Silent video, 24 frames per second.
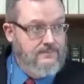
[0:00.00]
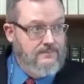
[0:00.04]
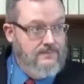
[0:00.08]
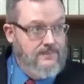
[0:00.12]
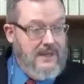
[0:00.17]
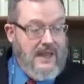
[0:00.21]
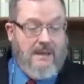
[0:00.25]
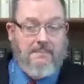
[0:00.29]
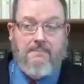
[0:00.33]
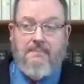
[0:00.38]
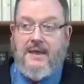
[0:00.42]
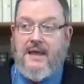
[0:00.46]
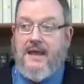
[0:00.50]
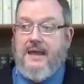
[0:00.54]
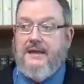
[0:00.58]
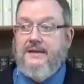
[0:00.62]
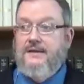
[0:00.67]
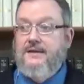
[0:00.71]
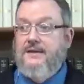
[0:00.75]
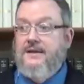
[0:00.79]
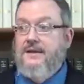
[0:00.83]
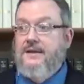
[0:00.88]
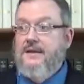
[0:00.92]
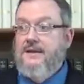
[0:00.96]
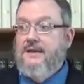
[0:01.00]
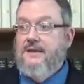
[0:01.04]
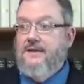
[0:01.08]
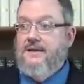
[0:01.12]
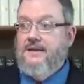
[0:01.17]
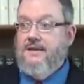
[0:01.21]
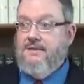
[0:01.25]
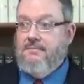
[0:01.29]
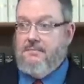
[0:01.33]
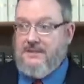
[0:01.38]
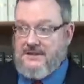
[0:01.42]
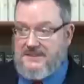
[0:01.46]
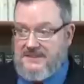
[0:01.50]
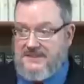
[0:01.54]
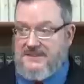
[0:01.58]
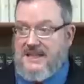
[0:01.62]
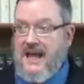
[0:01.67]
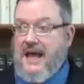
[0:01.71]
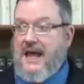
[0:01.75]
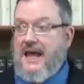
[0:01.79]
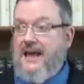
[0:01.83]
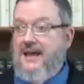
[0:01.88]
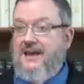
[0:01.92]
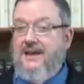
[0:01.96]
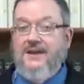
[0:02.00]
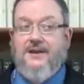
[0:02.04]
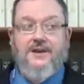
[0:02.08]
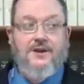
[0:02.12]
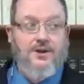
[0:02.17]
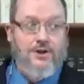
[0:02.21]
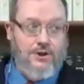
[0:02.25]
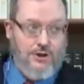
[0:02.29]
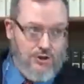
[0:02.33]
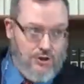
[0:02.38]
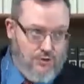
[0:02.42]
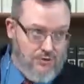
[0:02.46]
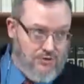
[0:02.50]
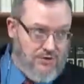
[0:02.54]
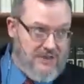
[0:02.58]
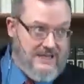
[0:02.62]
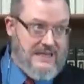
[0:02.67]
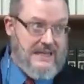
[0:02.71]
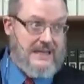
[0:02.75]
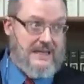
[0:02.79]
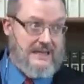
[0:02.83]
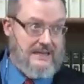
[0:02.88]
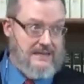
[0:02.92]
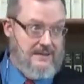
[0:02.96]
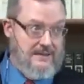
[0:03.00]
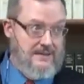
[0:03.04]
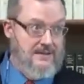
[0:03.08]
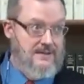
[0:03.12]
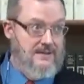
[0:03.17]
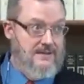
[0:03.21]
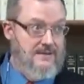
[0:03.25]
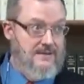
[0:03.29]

That made Messiah unique.